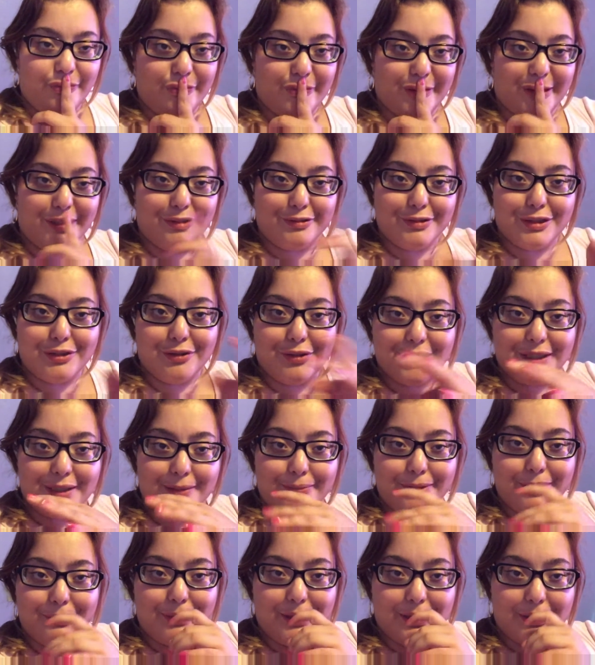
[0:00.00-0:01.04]
when I was going
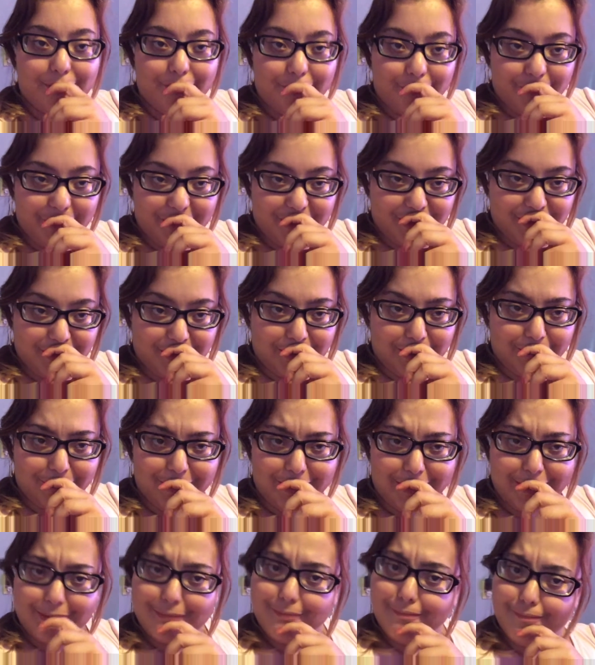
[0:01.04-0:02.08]
up in my room, I
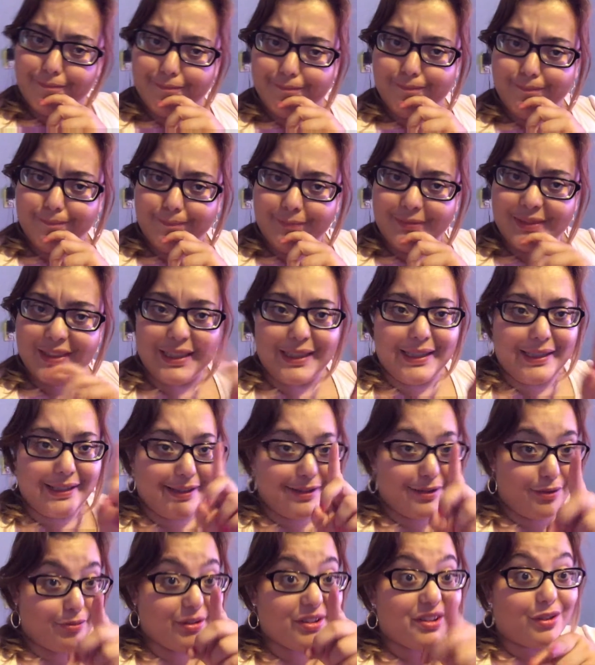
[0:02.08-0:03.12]
was like,
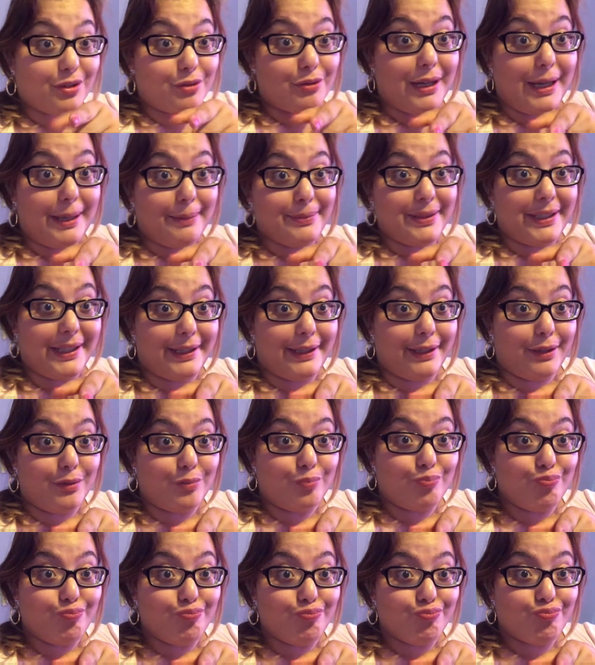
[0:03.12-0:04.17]
with the grand piano
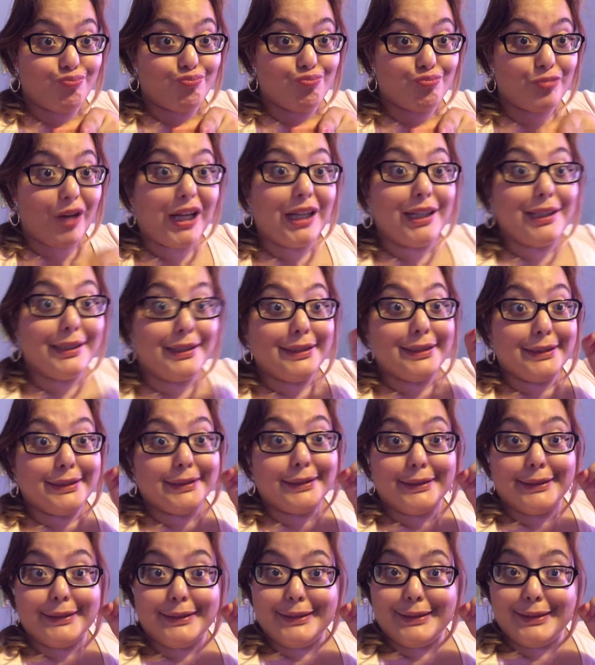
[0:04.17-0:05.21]

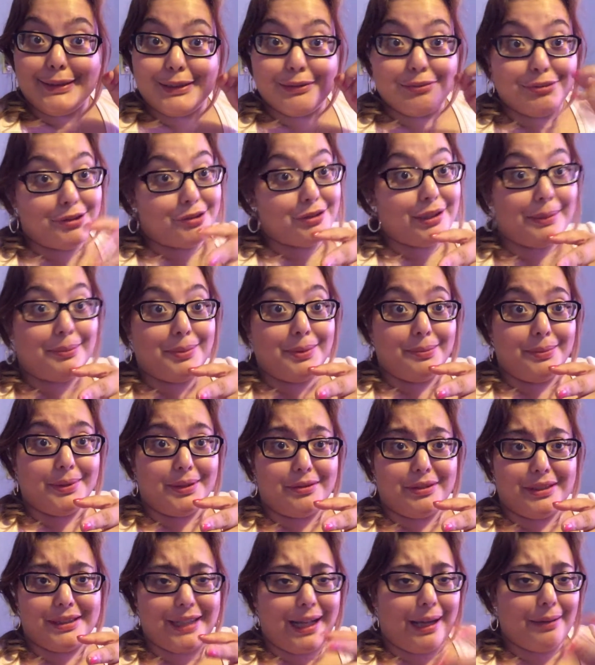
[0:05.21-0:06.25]
it was driving me
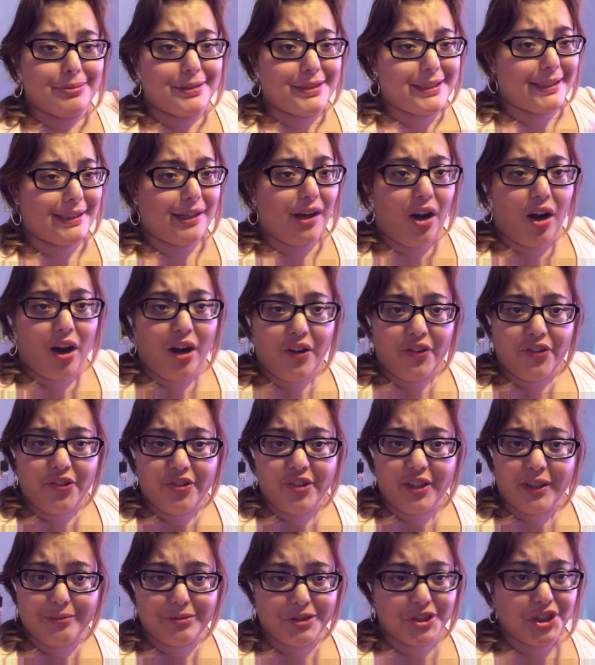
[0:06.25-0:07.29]
crazy. I was like
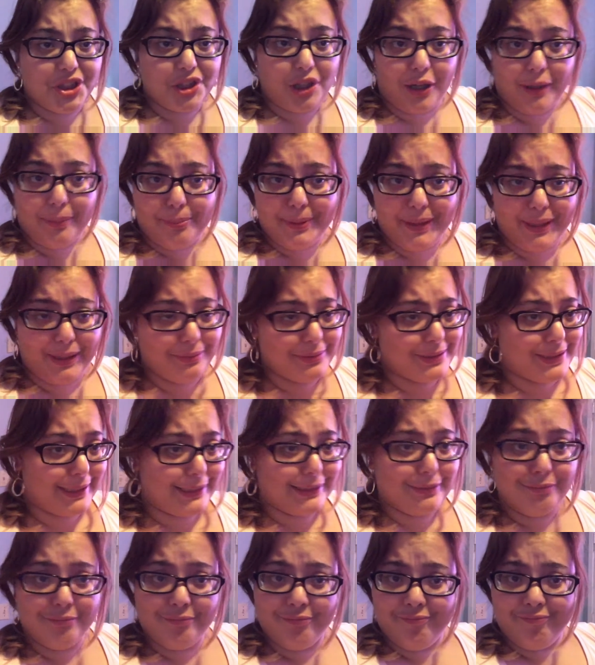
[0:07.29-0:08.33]
off. I was sharp, and I was
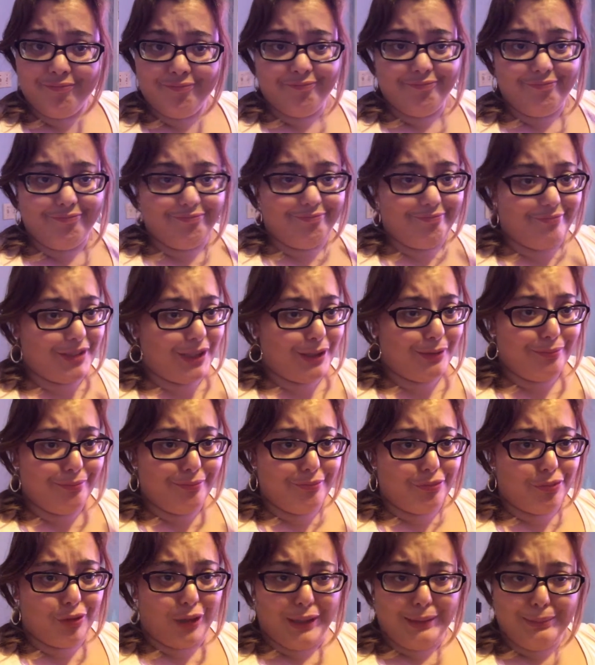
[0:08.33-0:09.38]
like, nope.
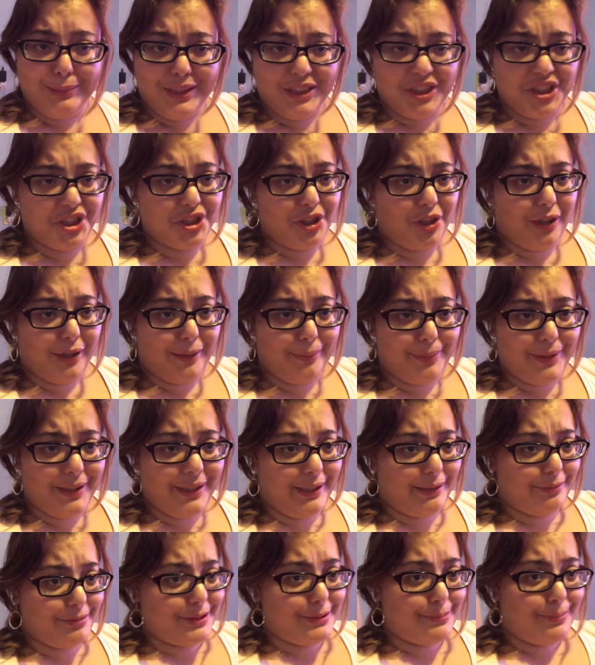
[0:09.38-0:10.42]
Why am I sharp?
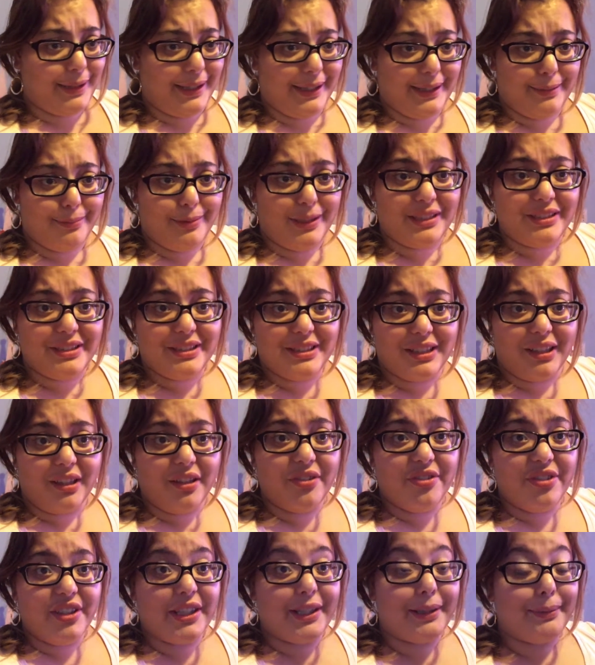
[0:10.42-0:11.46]
And I was playing by
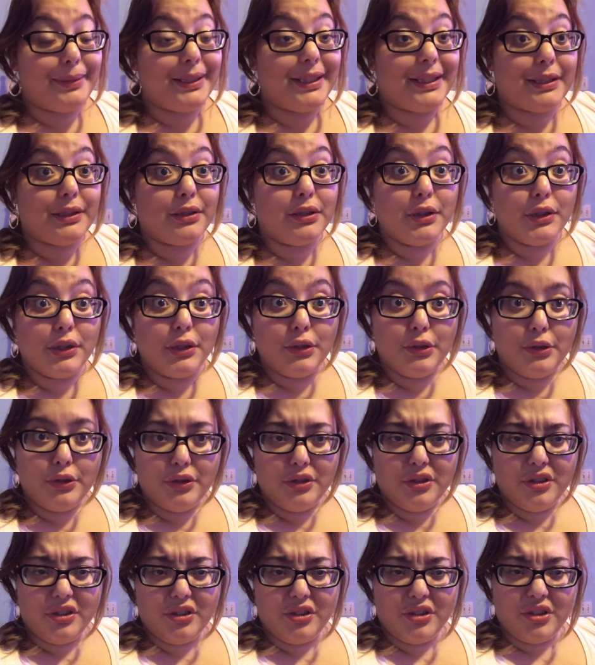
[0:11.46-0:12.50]
itself, and I'm like,
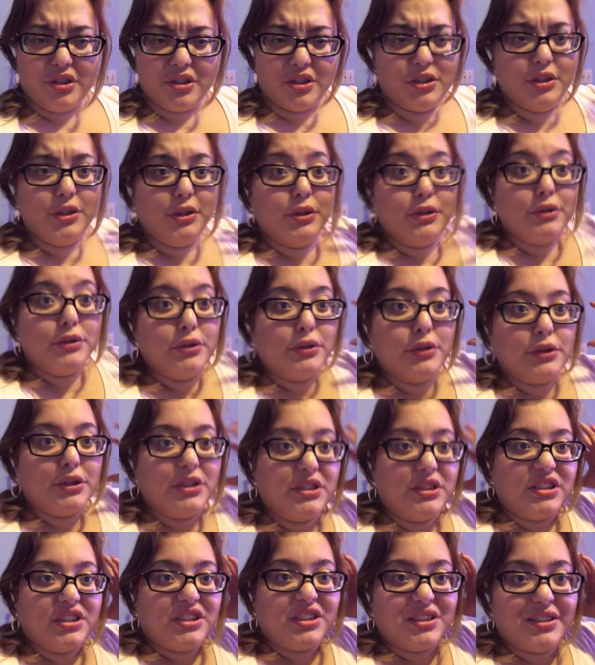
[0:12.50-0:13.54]
oh,
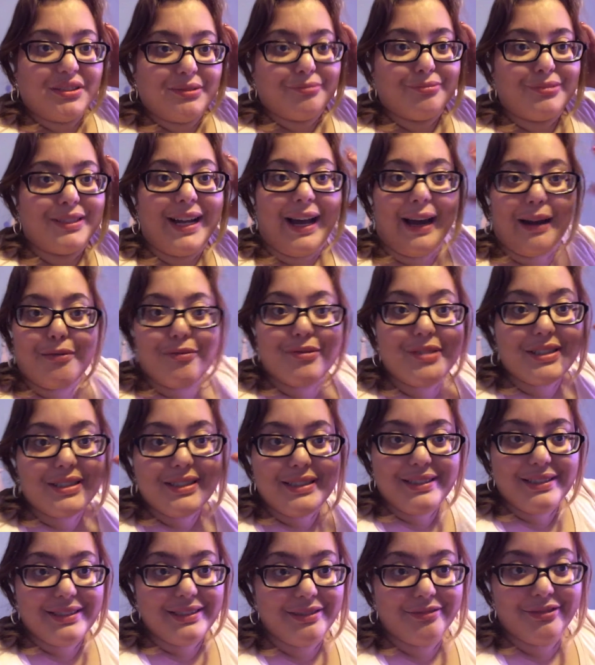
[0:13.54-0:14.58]
without
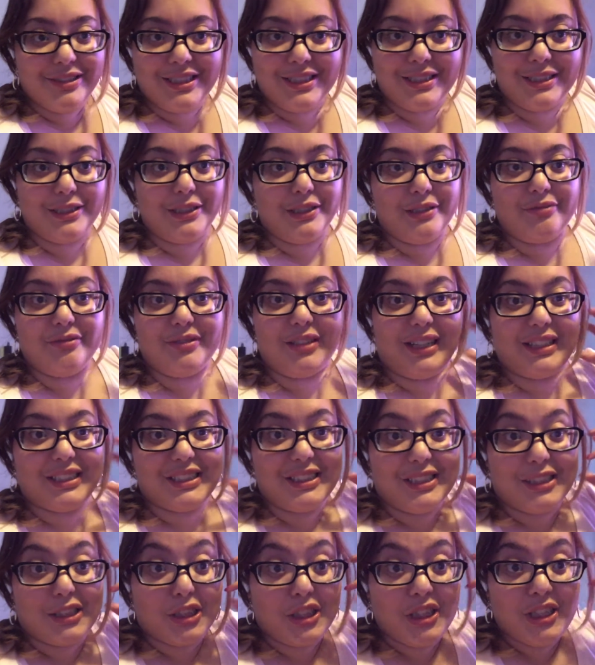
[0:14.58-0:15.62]
using the tuner, I just